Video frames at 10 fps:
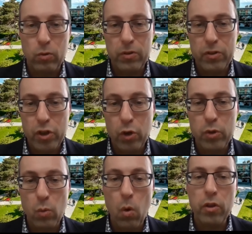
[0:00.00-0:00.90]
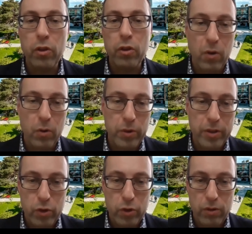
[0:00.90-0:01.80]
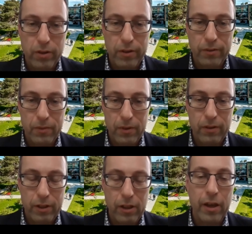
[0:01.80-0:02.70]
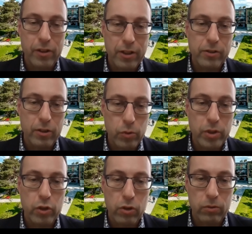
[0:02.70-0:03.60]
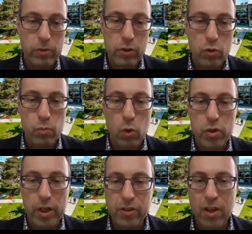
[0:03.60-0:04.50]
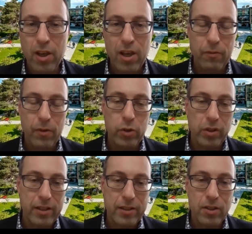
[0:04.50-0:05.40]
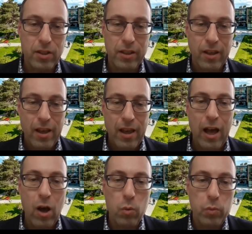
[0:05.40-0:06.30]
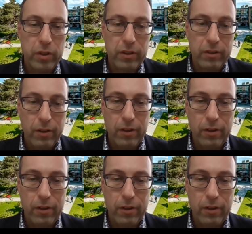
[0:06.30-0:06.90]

or show you one of our research ideas and research projects, where you can see how we